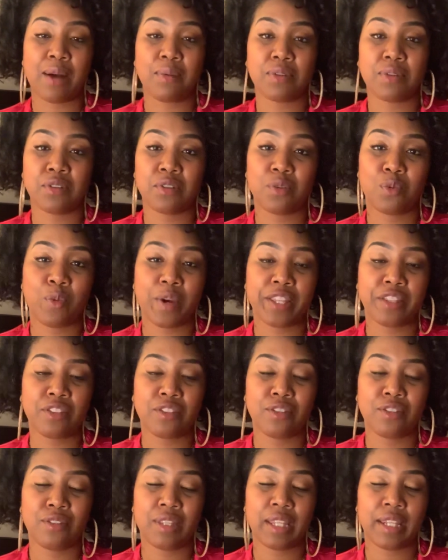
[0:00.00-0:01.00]
I was going to wait to
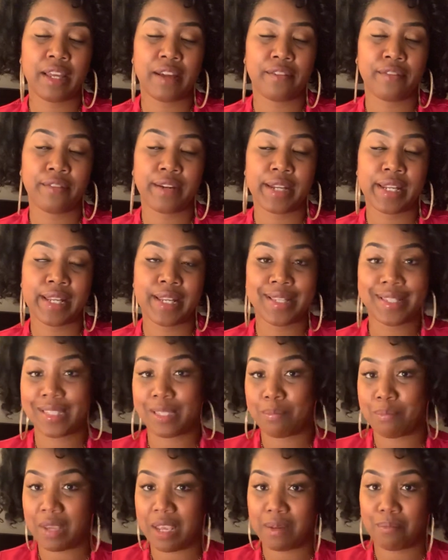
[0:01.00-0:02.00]
do the love readings
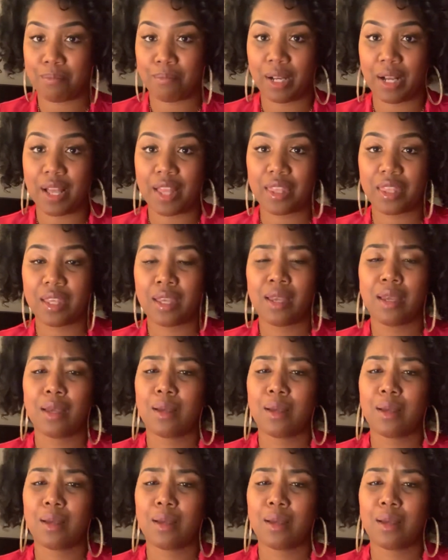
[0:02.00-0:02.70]
mid-month,